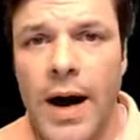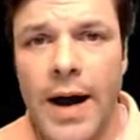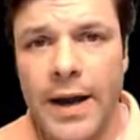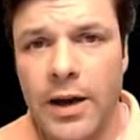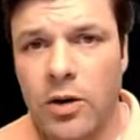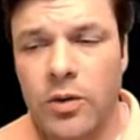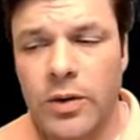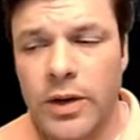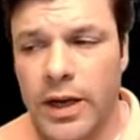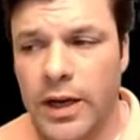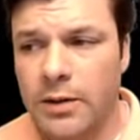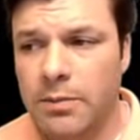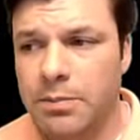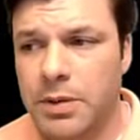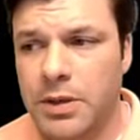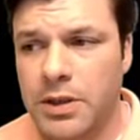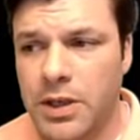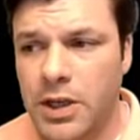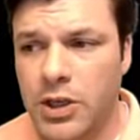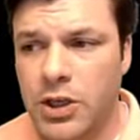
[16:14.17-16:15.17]
Ohio
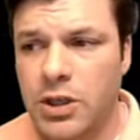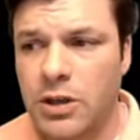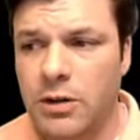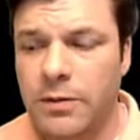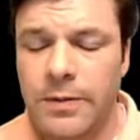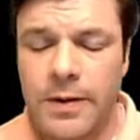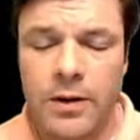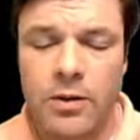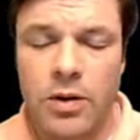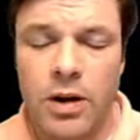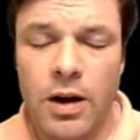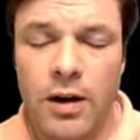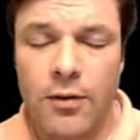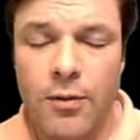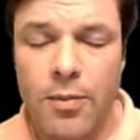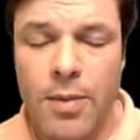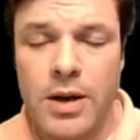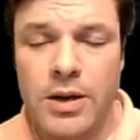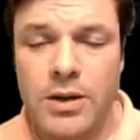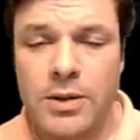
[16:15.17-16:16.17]
can petition the federal
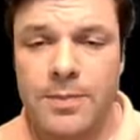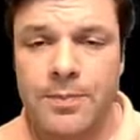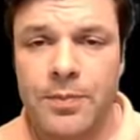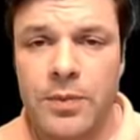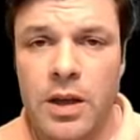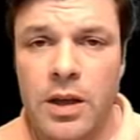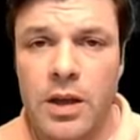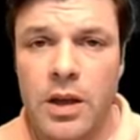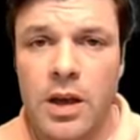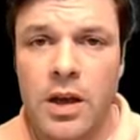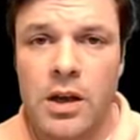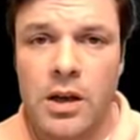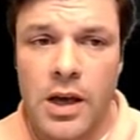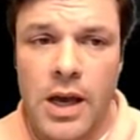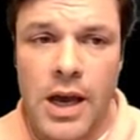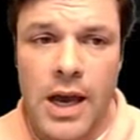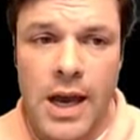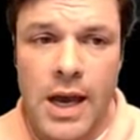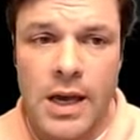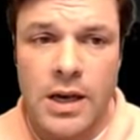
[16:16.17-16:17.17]
government
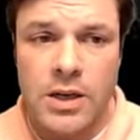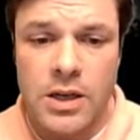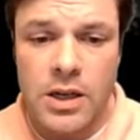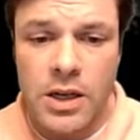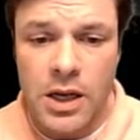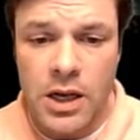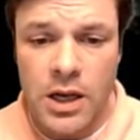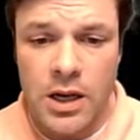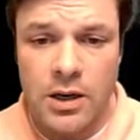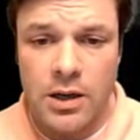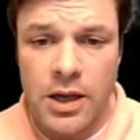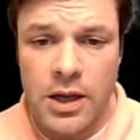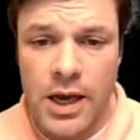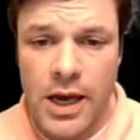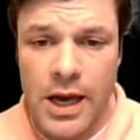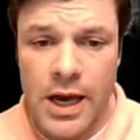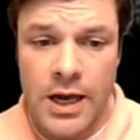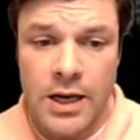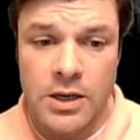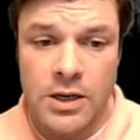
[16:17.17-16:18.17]
and it
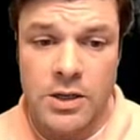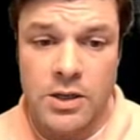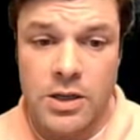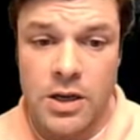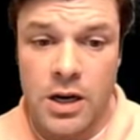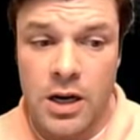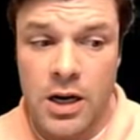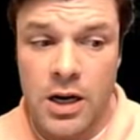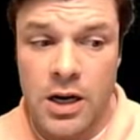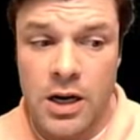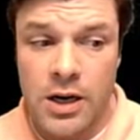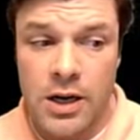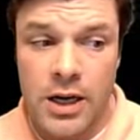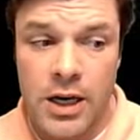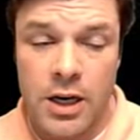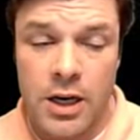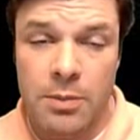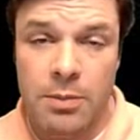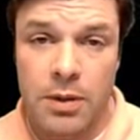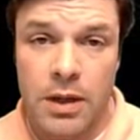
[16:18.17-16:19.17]
can
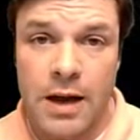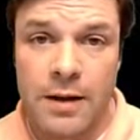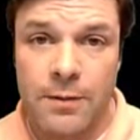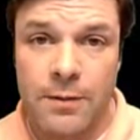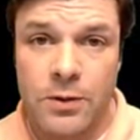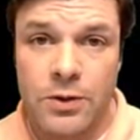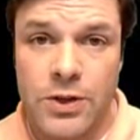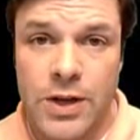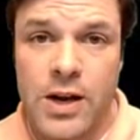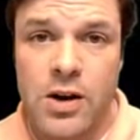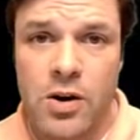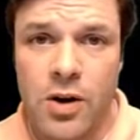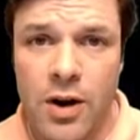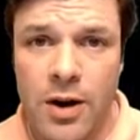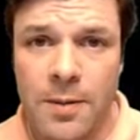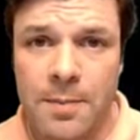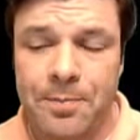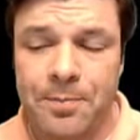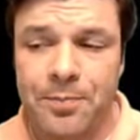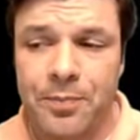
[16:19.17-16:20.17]
uh, it can apply for
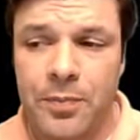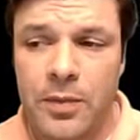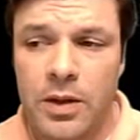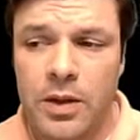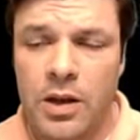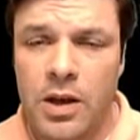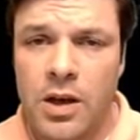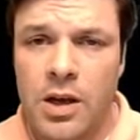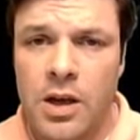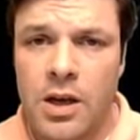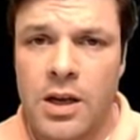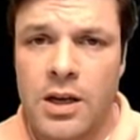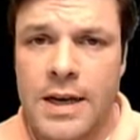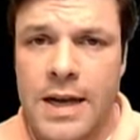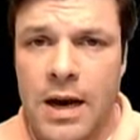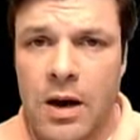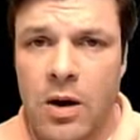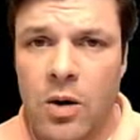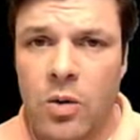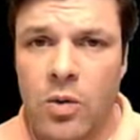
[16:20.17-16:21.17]
statehood.
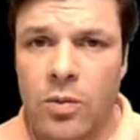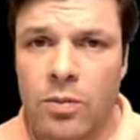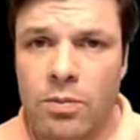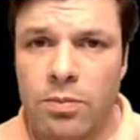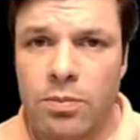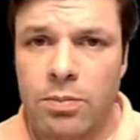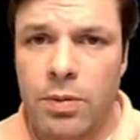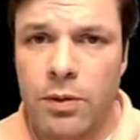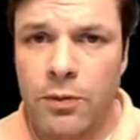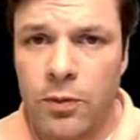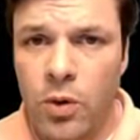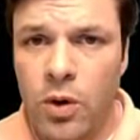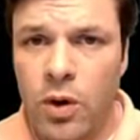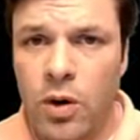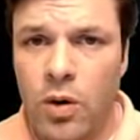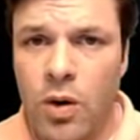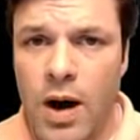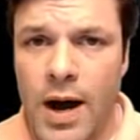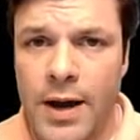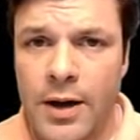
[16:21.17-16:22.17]
Now,
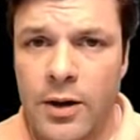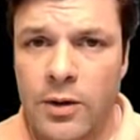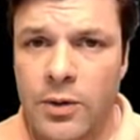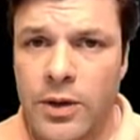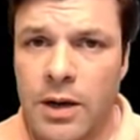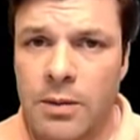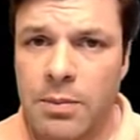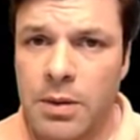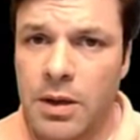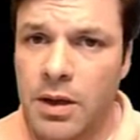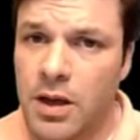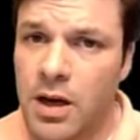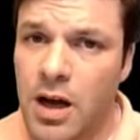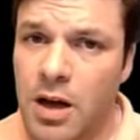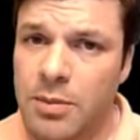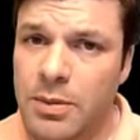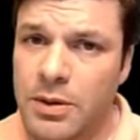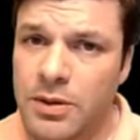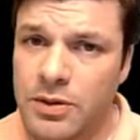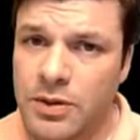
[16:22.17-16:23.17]
before Ohio can
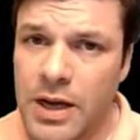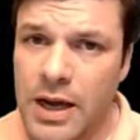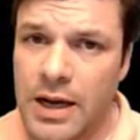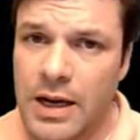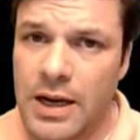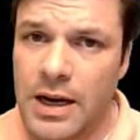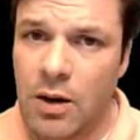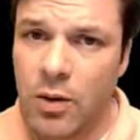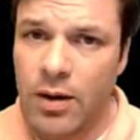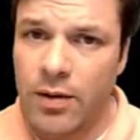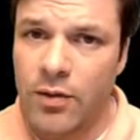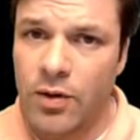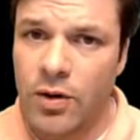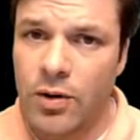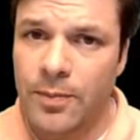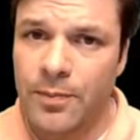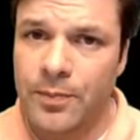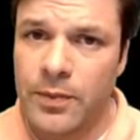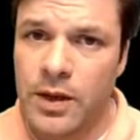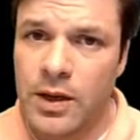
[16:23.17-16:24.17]
become a state,
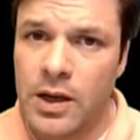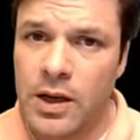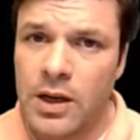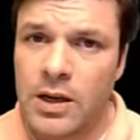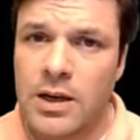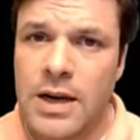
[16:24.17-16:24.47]
however,